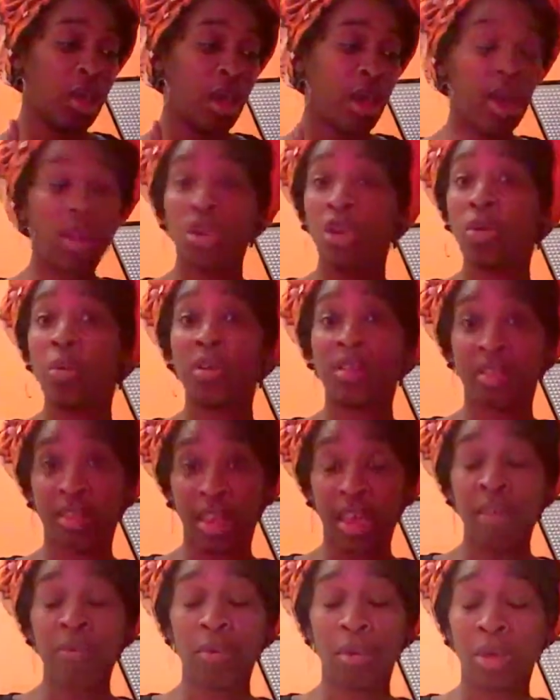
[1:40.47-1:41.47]
I knew what
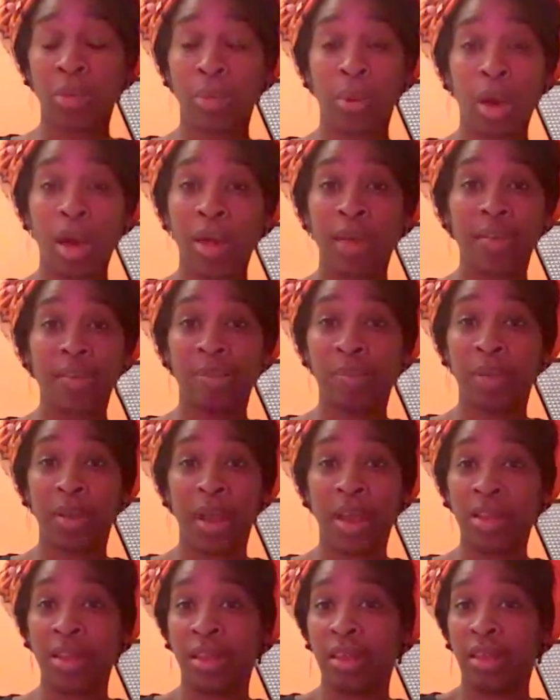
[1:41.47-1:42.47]
slavery was, but
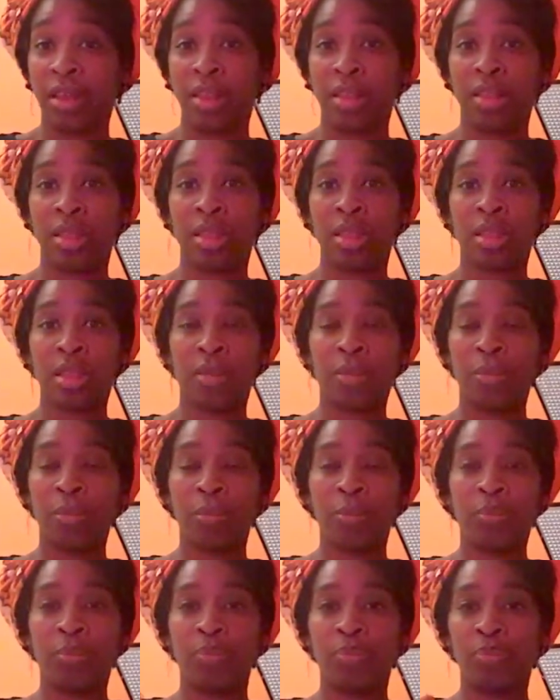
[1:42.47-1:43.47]
I didn't
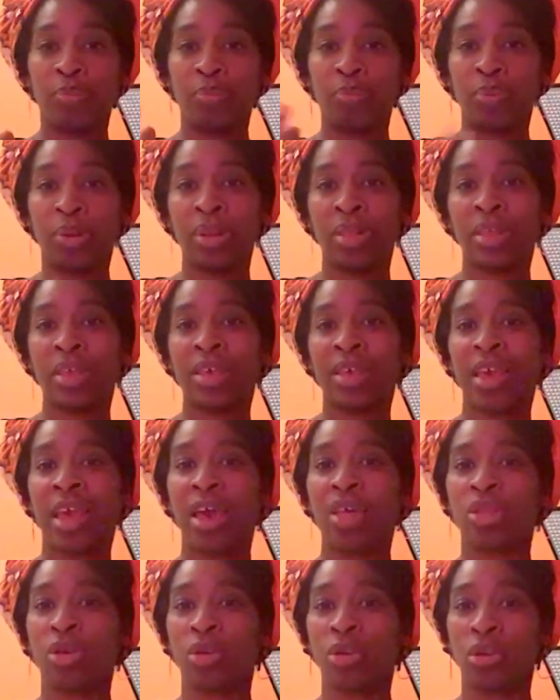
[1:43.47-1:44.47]
put
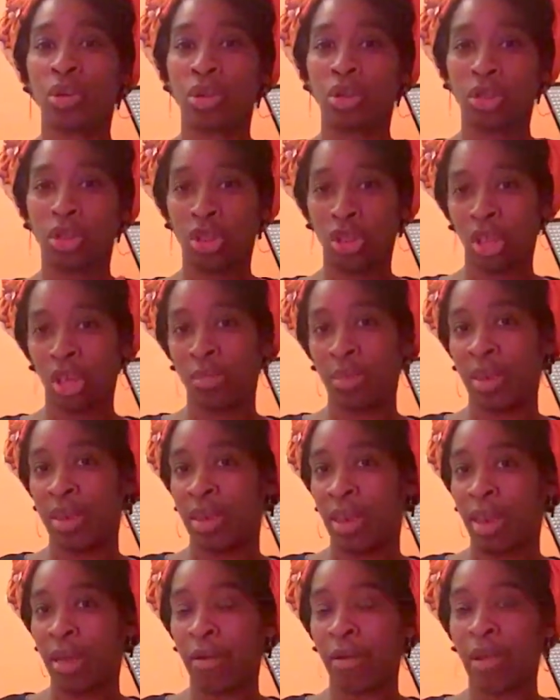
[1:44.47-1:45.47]
together Jimmy
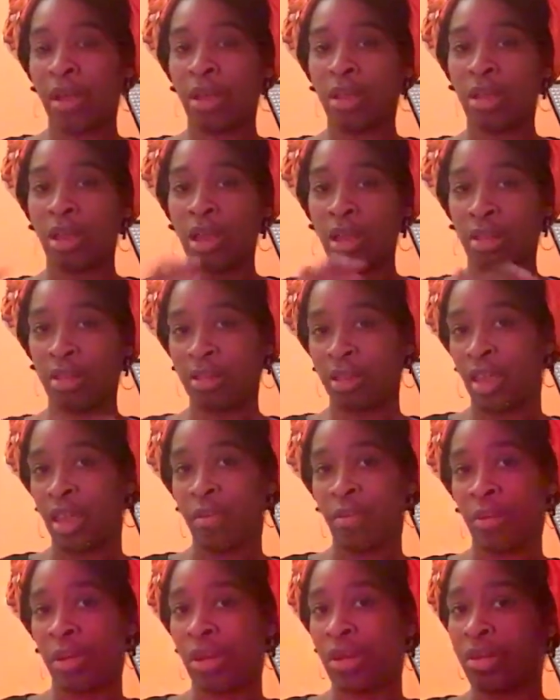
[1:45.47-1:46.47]
Garrett and
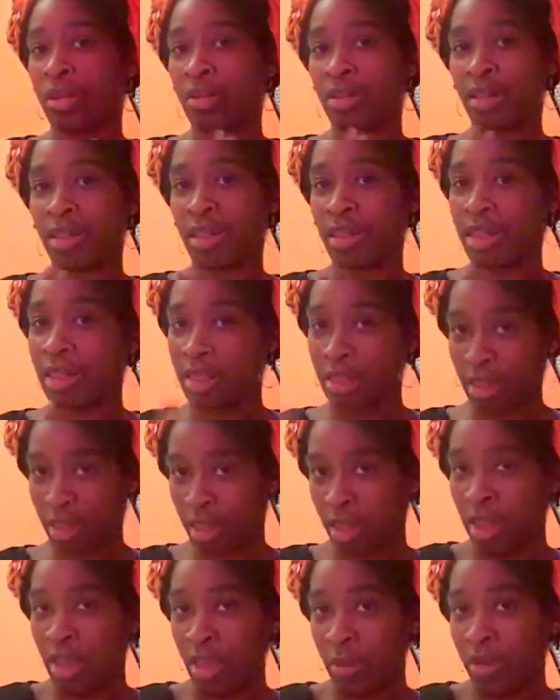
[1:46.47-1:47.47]
slavery because
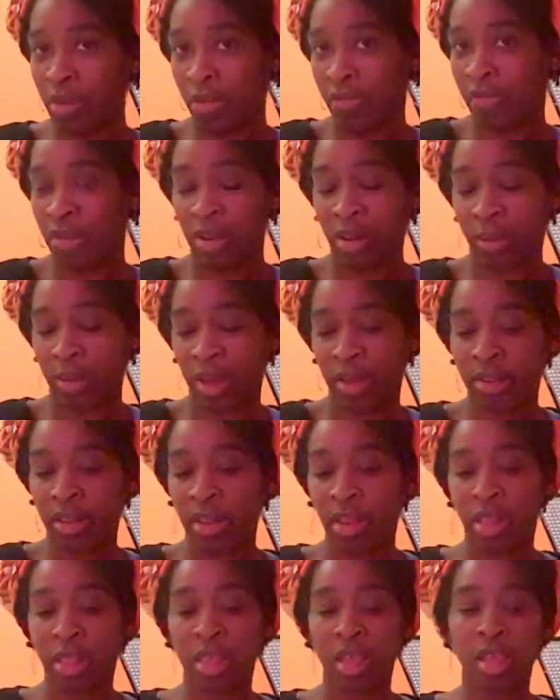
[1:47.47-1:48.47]
he was a friend of mine. So I
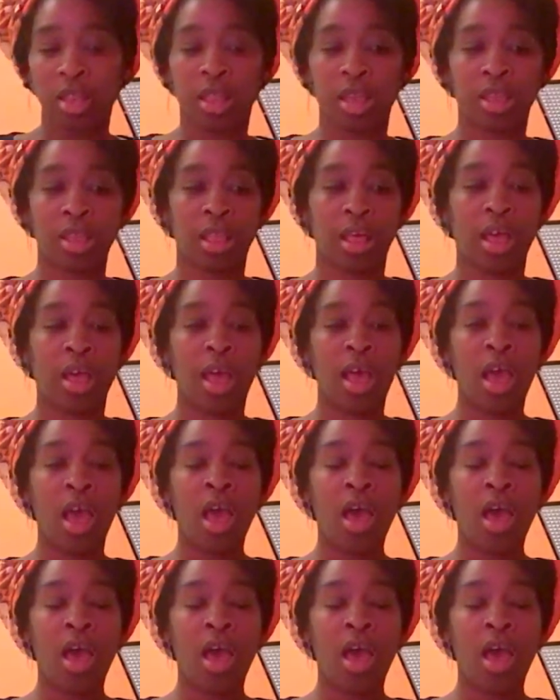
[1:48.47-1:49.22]
didn't think like that.